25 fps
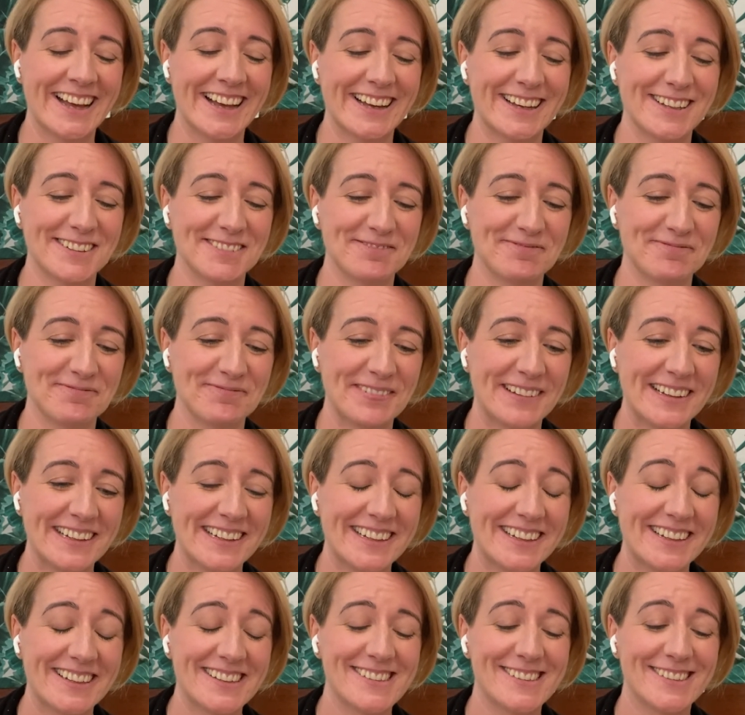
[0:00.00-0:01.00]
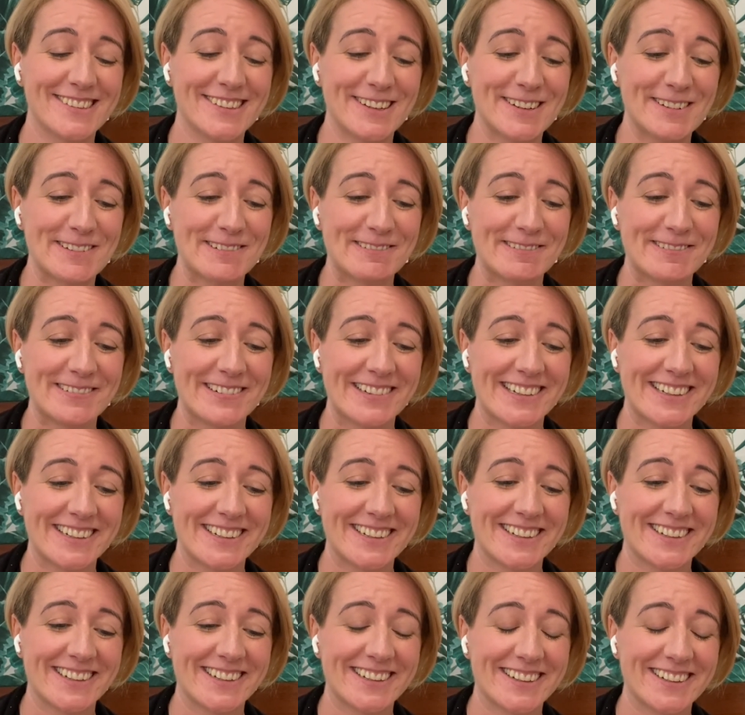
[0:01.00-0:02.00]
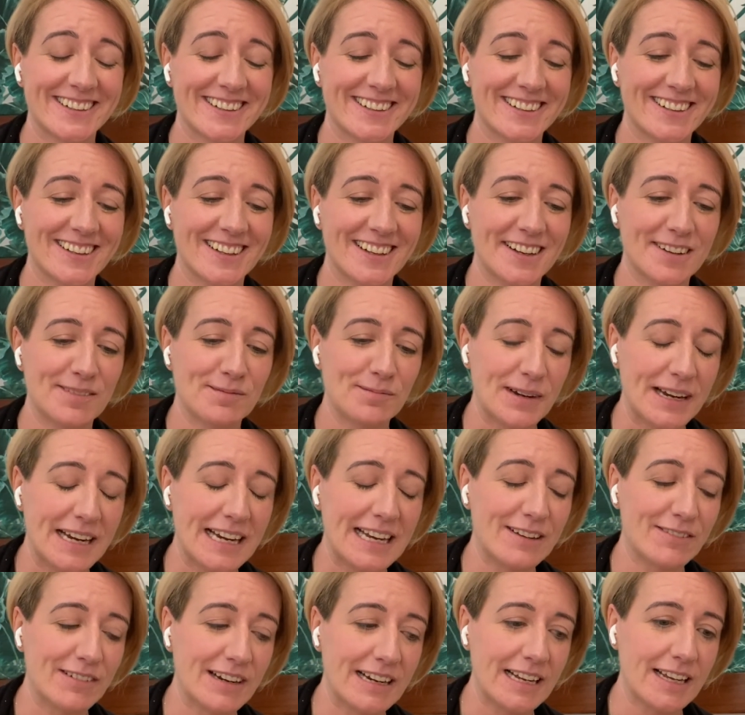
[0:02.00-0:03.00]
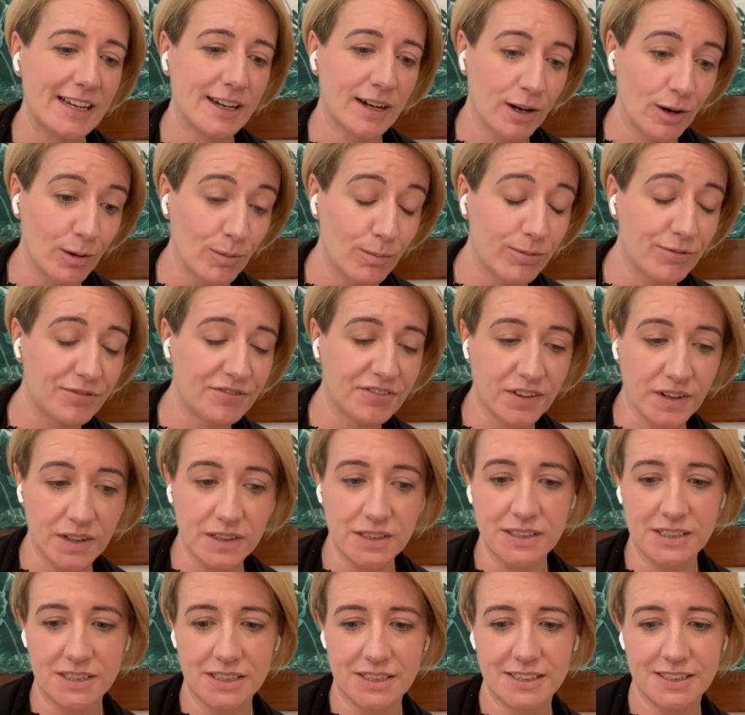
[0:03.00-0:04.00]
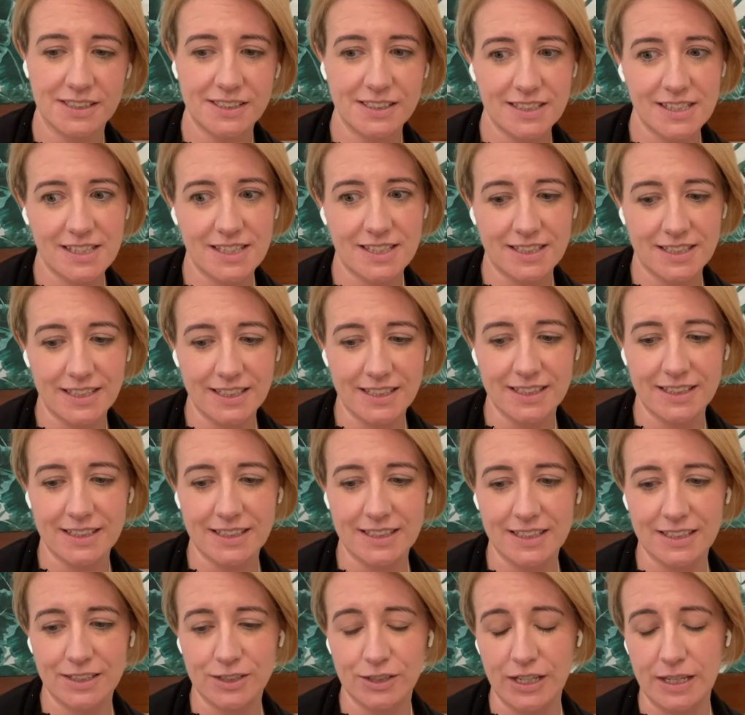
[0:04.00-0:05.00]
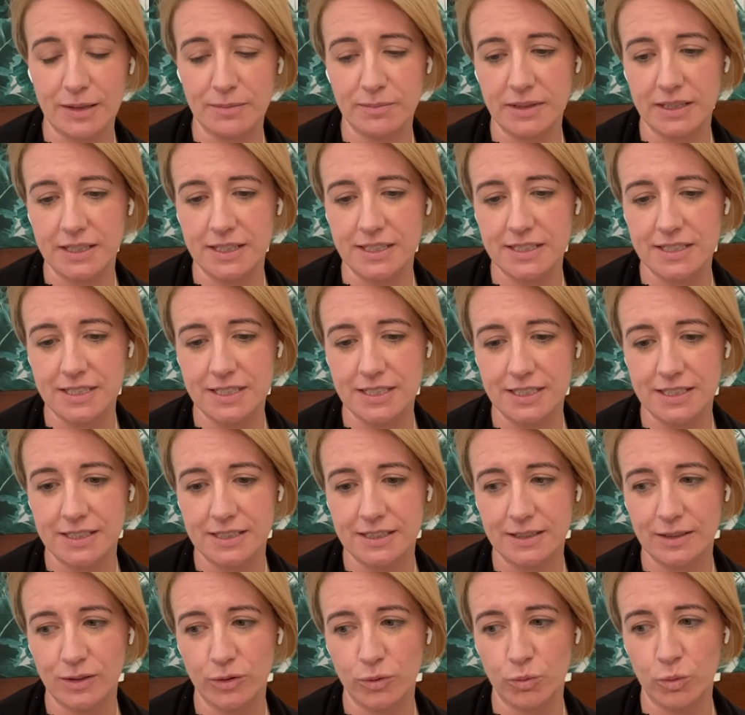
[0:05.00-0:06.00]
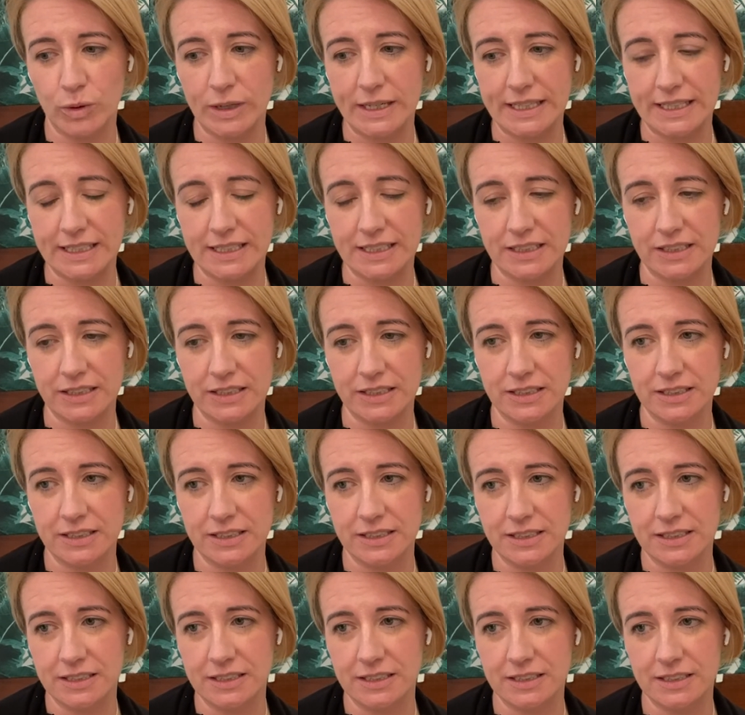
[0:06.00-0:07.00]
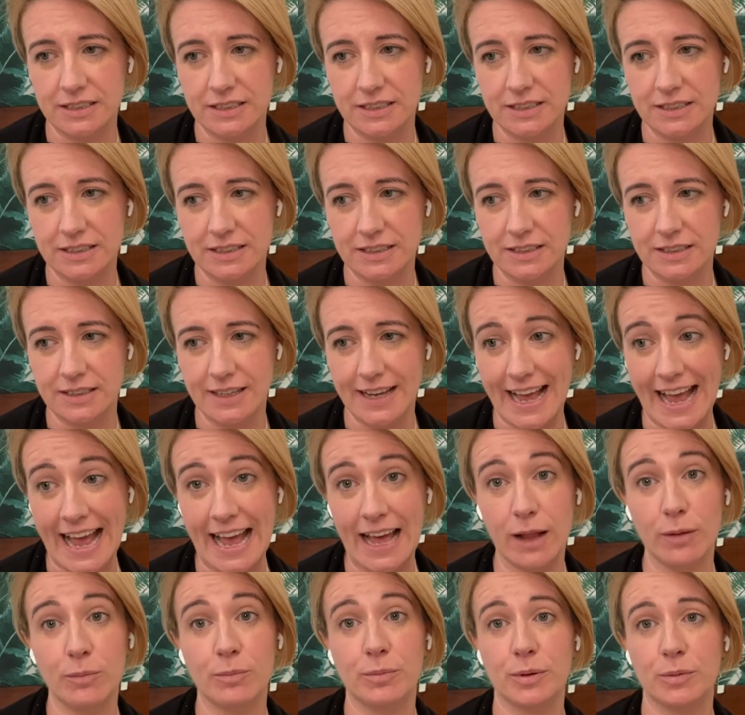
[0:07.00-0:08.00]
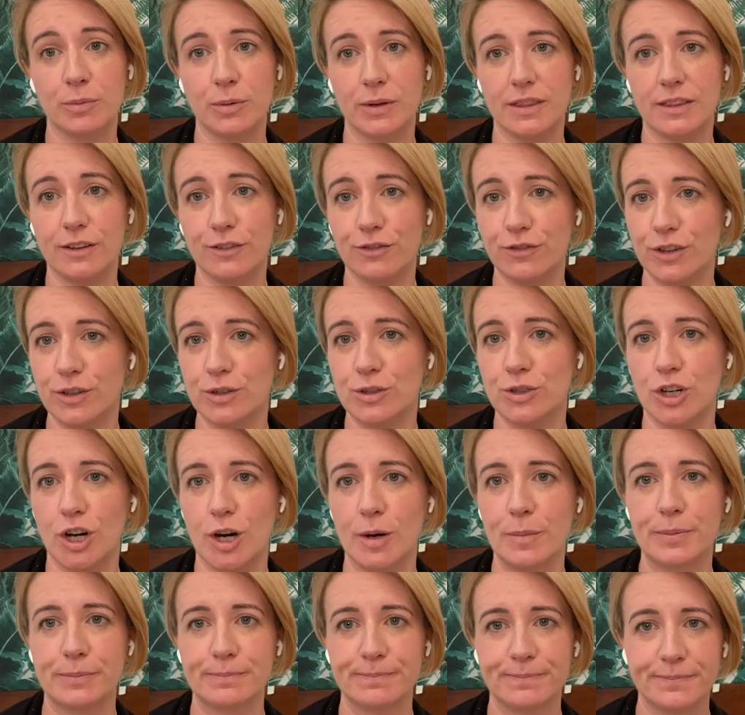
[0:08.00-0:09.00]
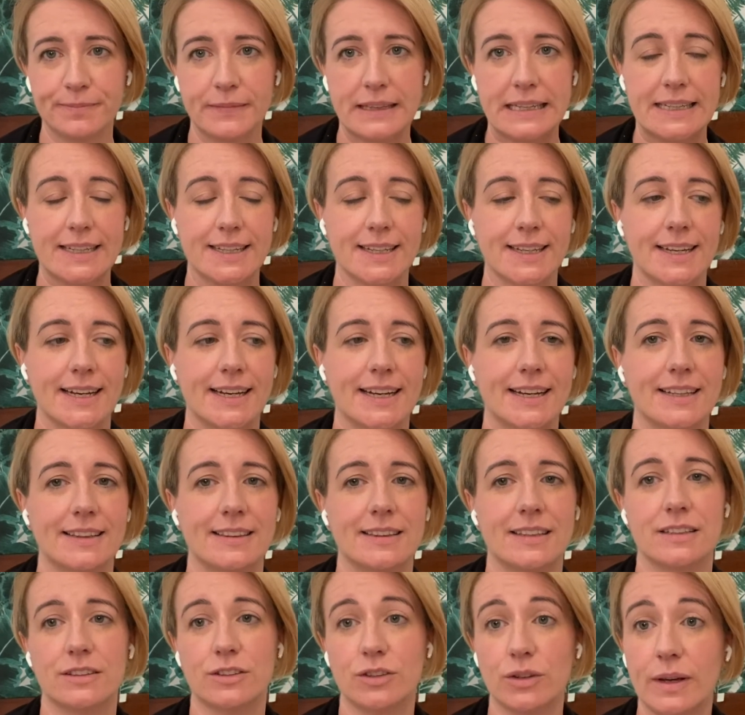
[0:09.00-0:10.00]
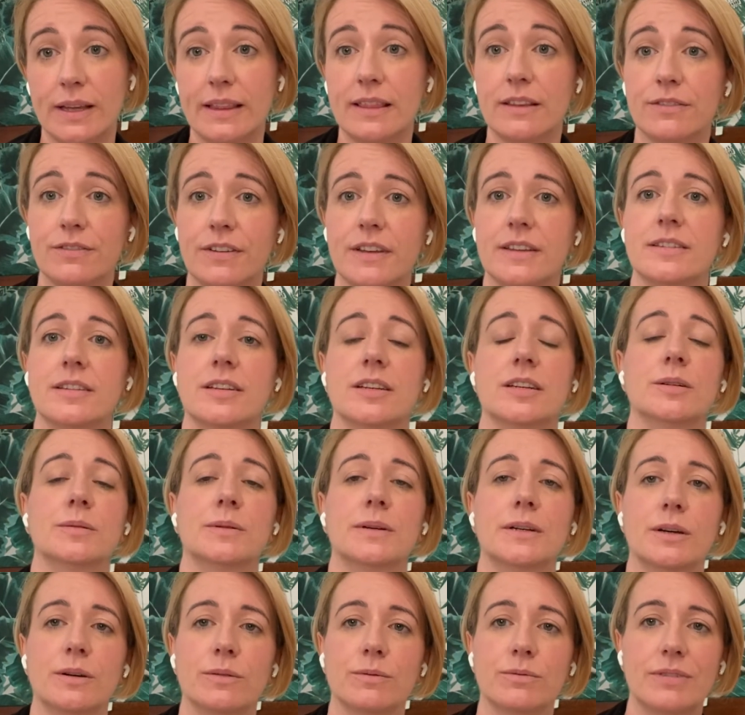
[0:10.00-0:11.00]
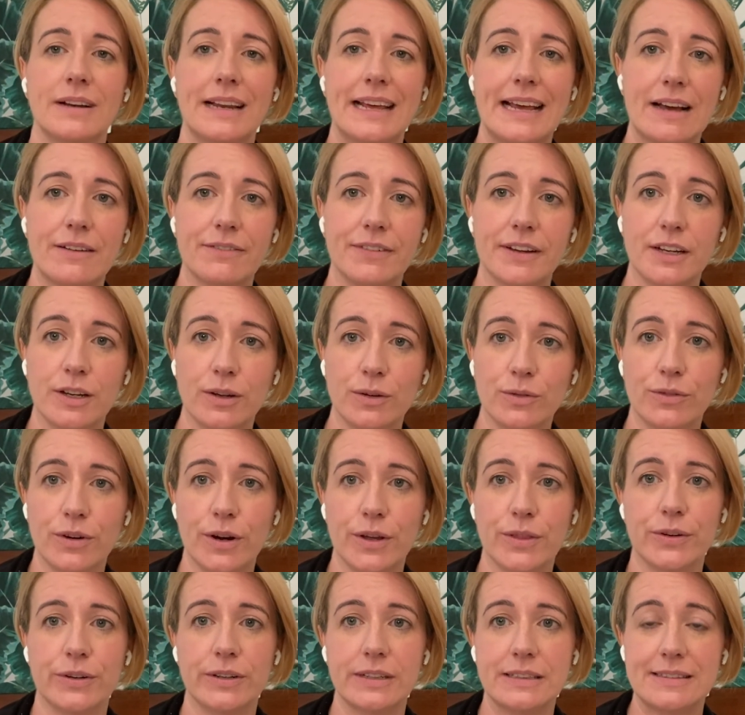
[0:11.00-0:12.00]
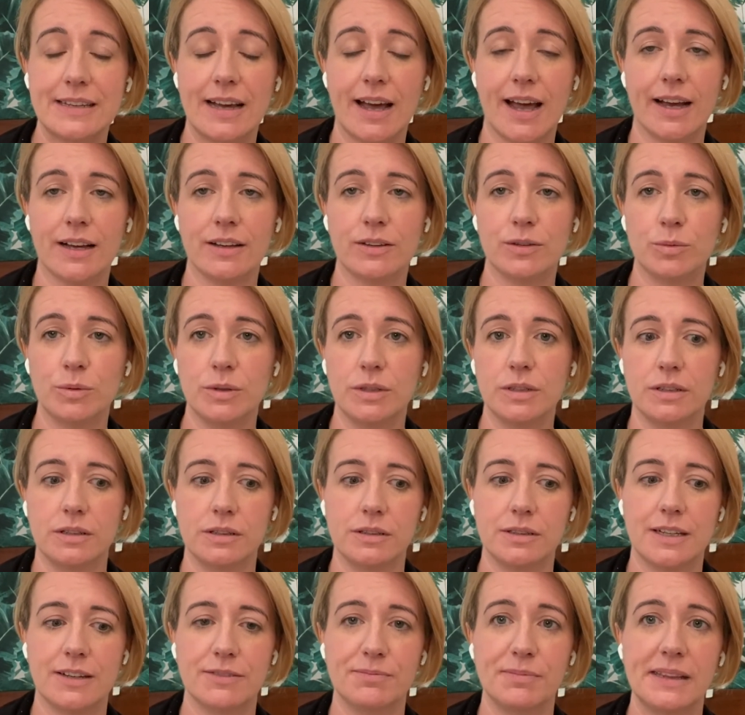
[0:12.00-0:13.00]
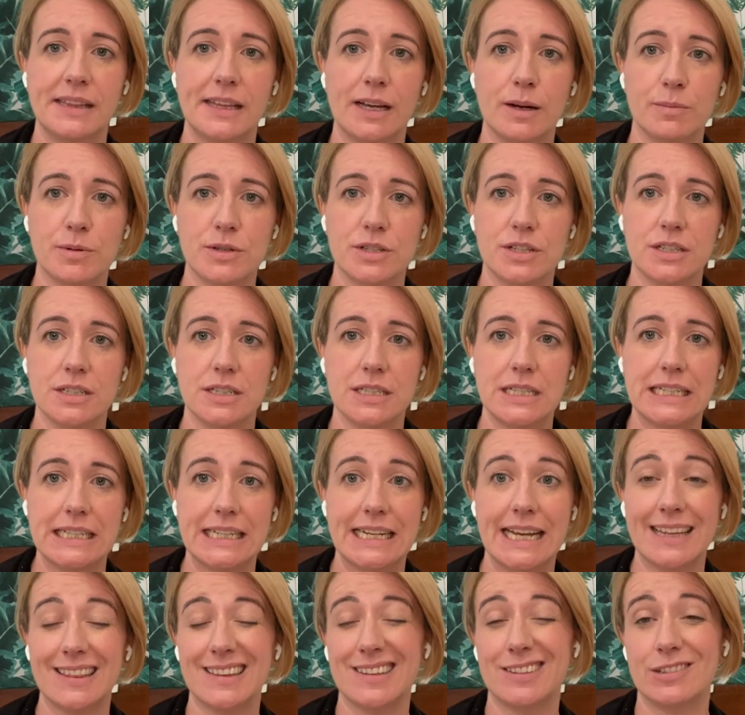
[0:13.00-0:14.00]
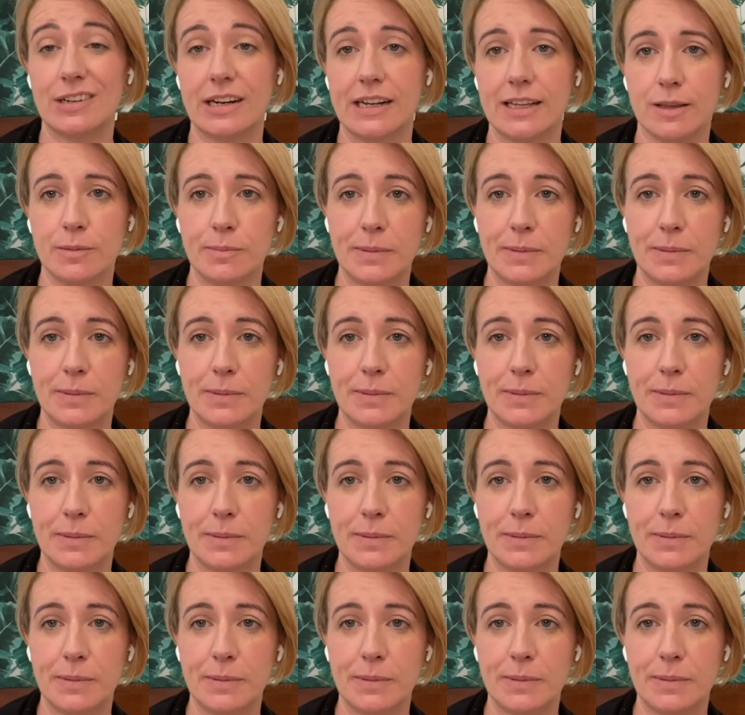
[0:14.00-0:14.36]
um, so I'm really, really hopeful that the treatment will help with the foot drop and that doing the physio and hopefully having no further attacks will give me the opportunity to get the strength